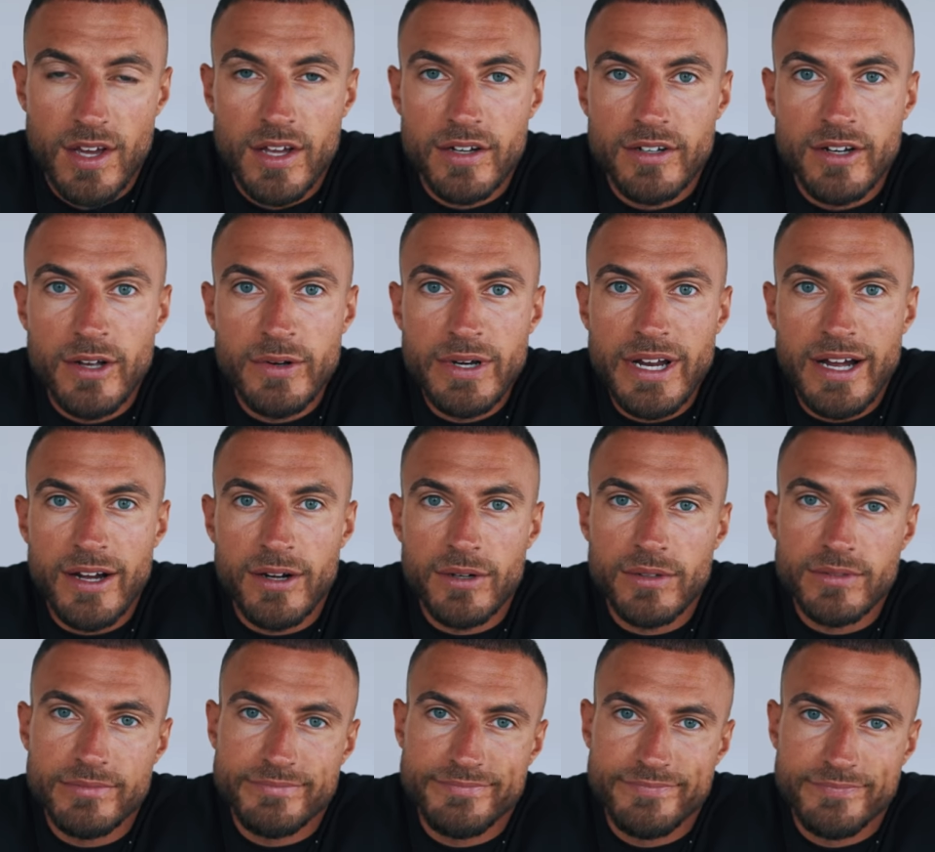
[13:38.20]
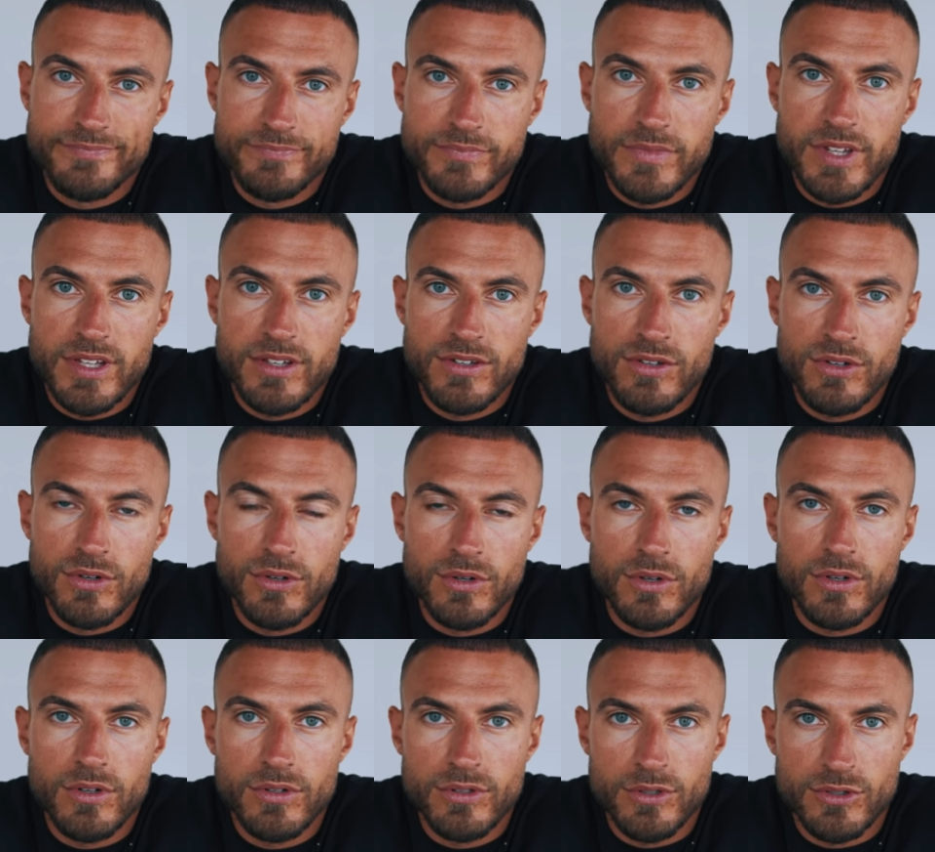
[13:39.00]
no doubt
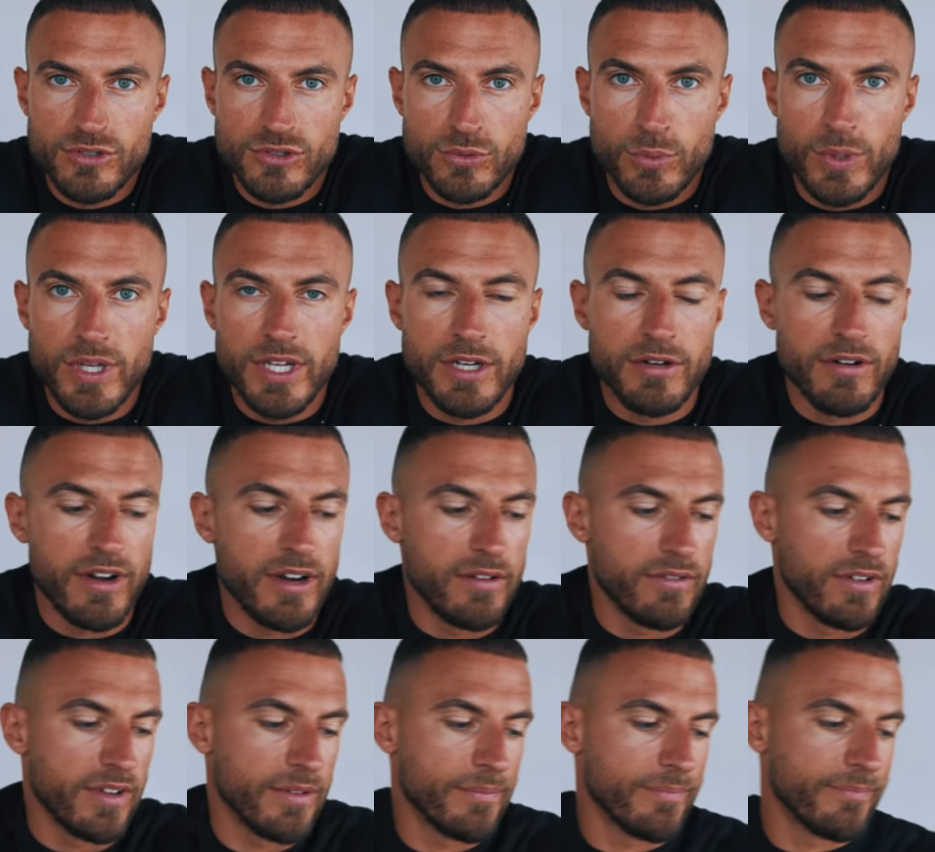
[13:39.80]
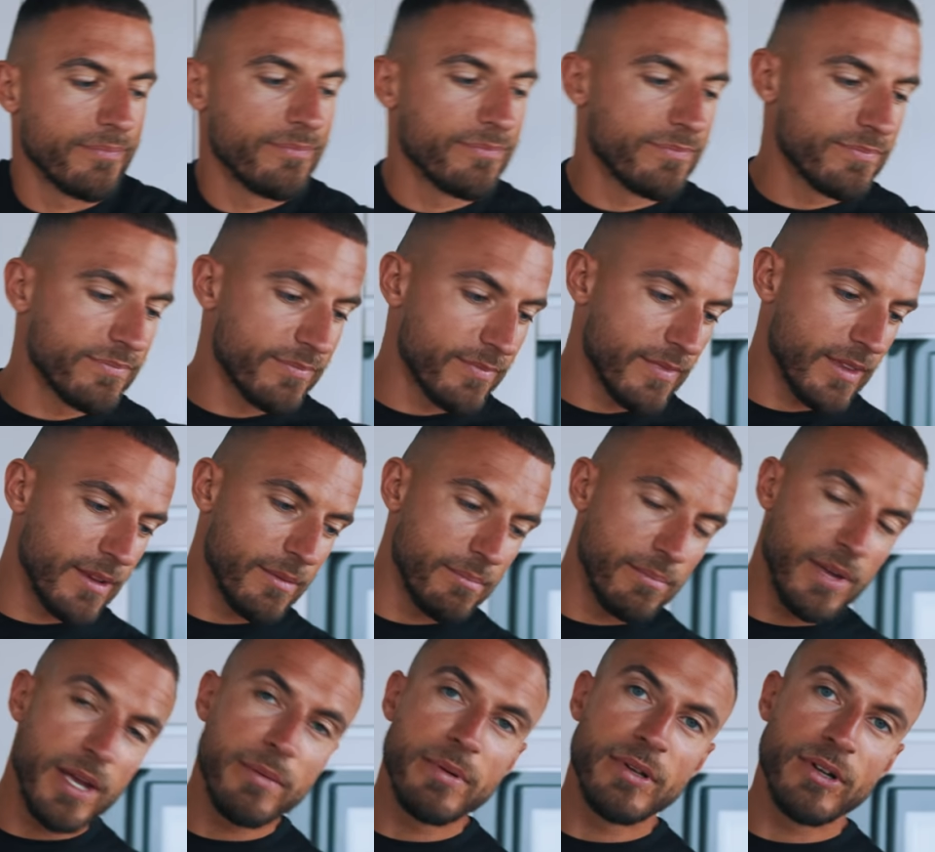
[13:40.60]
cure your sweet craving.
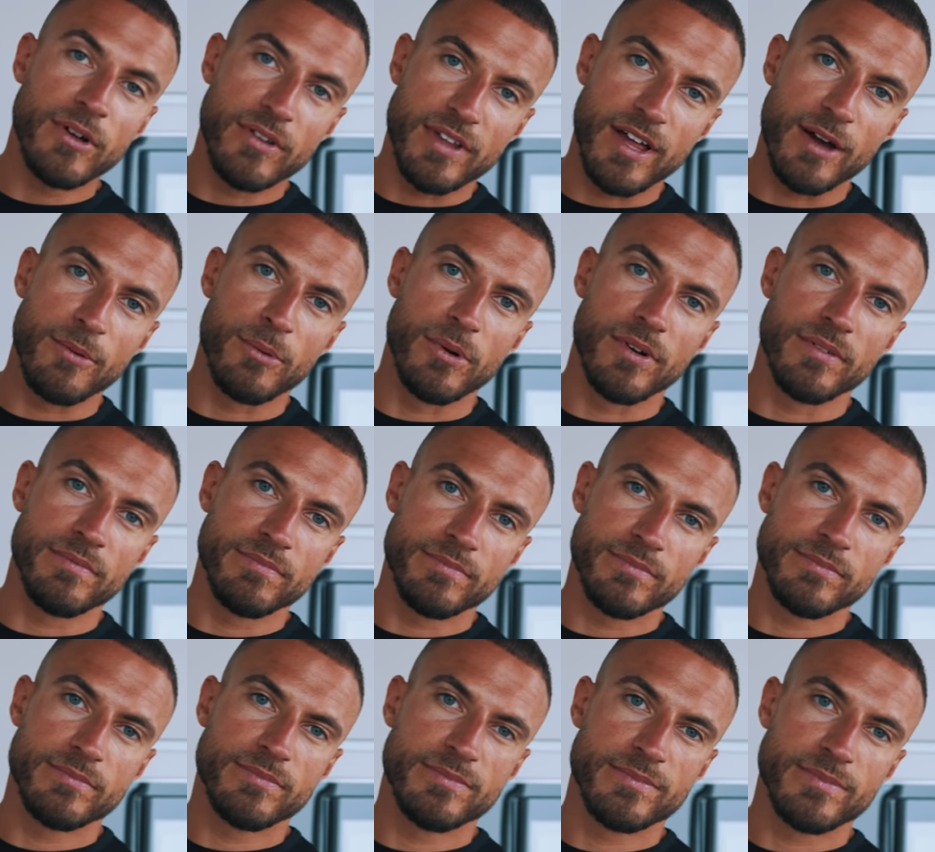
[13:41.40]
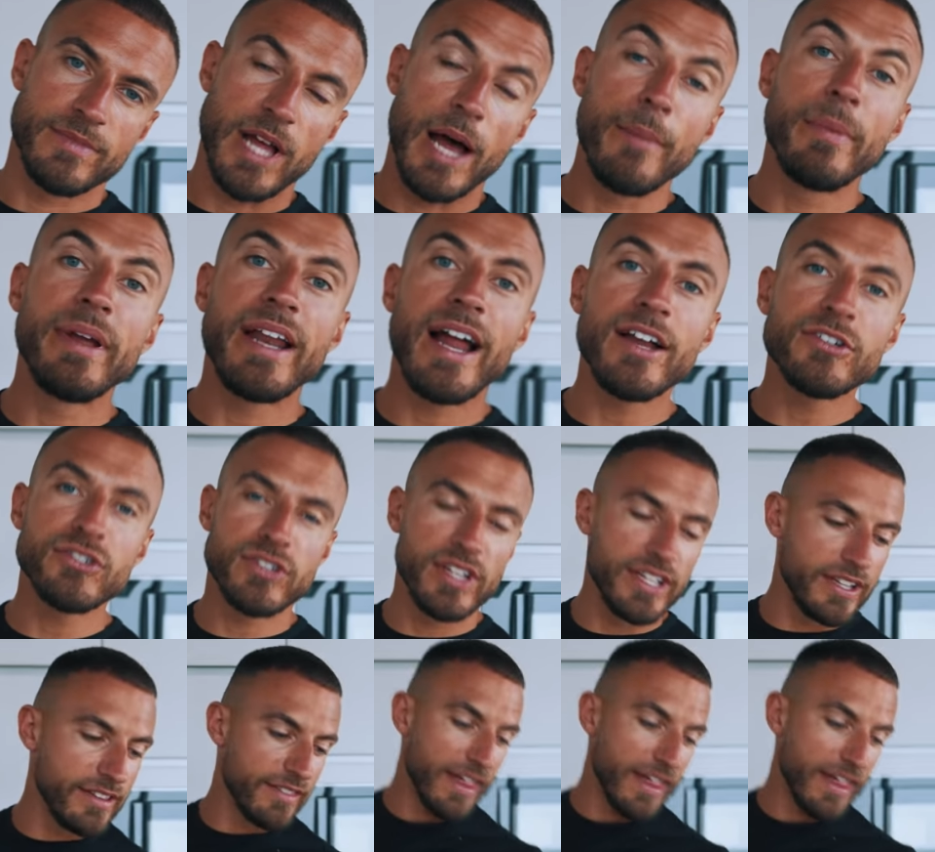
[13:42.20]
Maybe not that one. I mean, actually